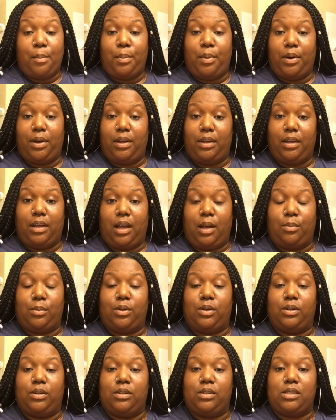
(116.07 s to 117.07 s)
But I'm
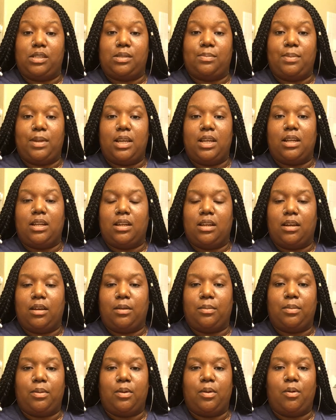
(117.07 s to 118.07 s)
gonna speed it
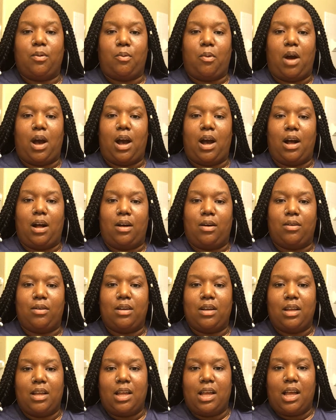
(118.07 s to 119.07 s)
up while
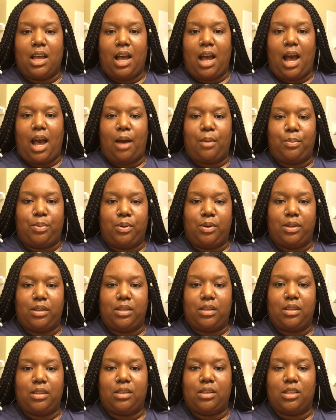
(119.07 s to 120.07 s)
I put
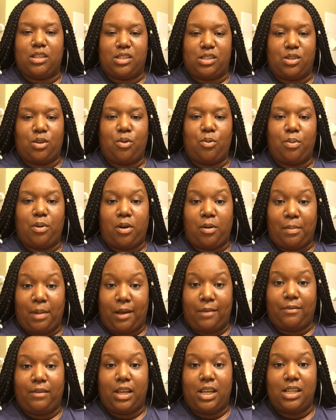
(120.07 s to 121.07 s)
the soap on
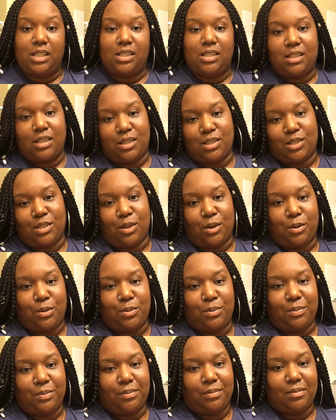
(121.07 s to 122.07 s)
my face. So,
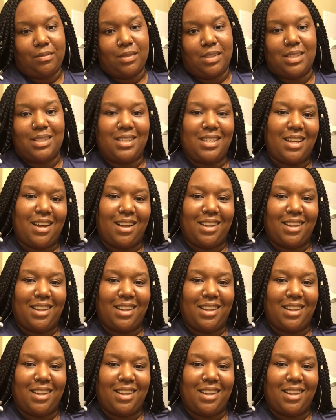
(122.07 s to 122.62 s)
see